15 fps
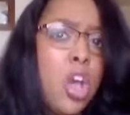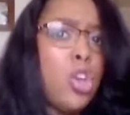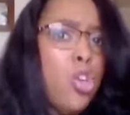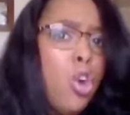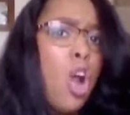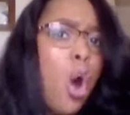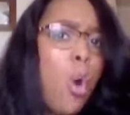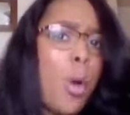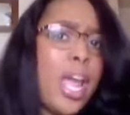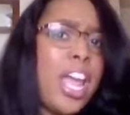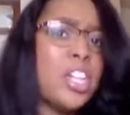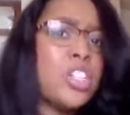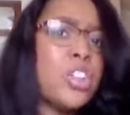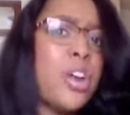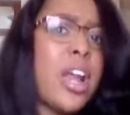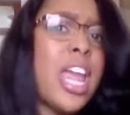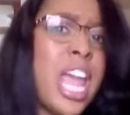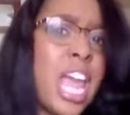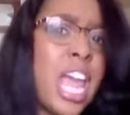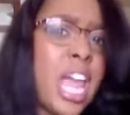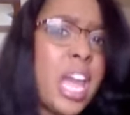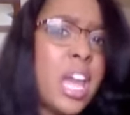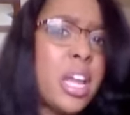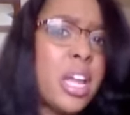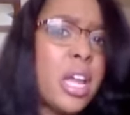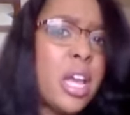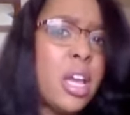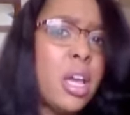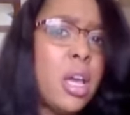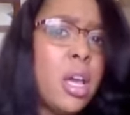You don't enter in
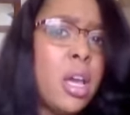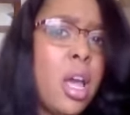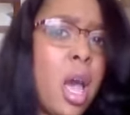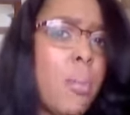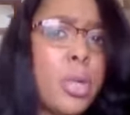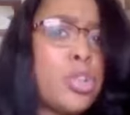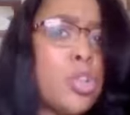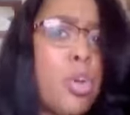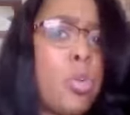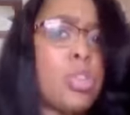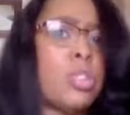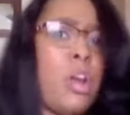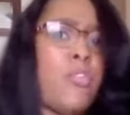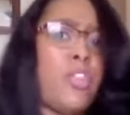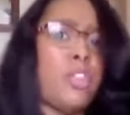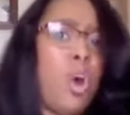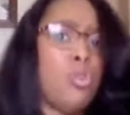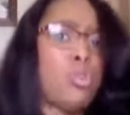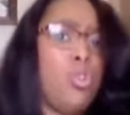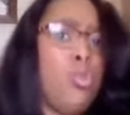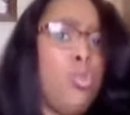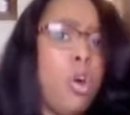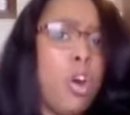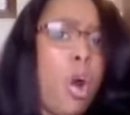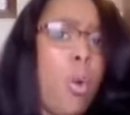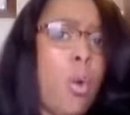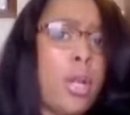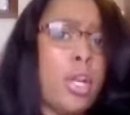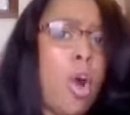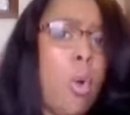but you don't suffer those who will
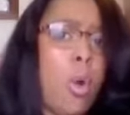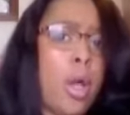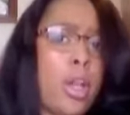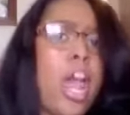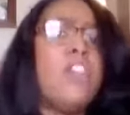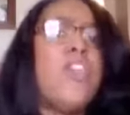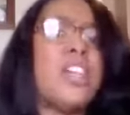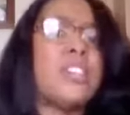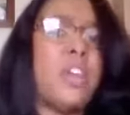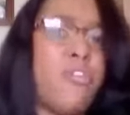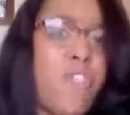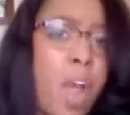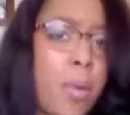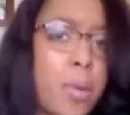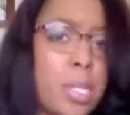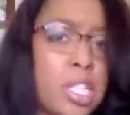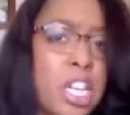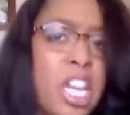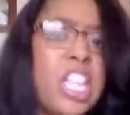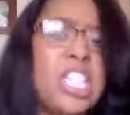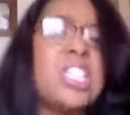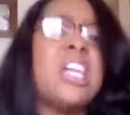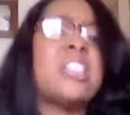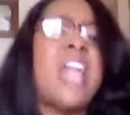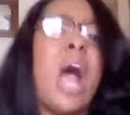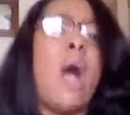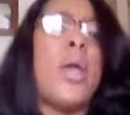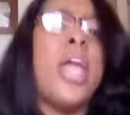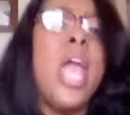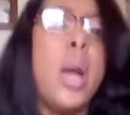go in to go in. That's a Pharisee. He says,
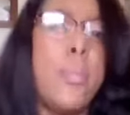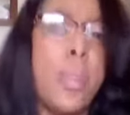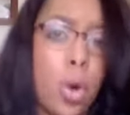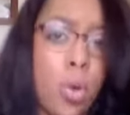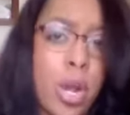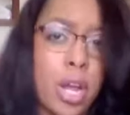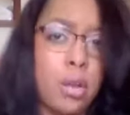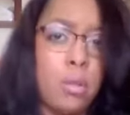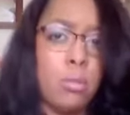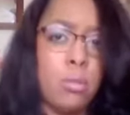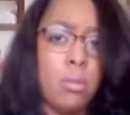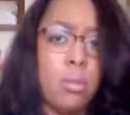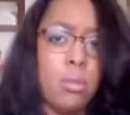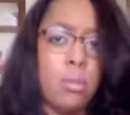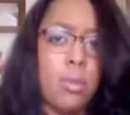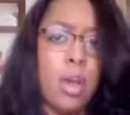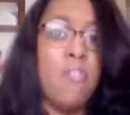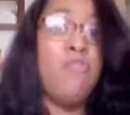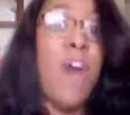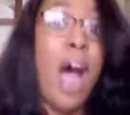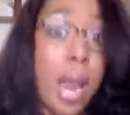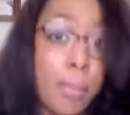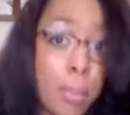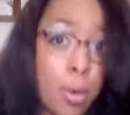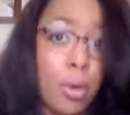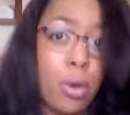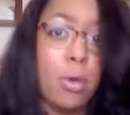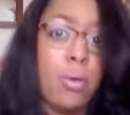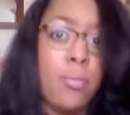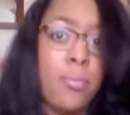Thou hypocrite, viper.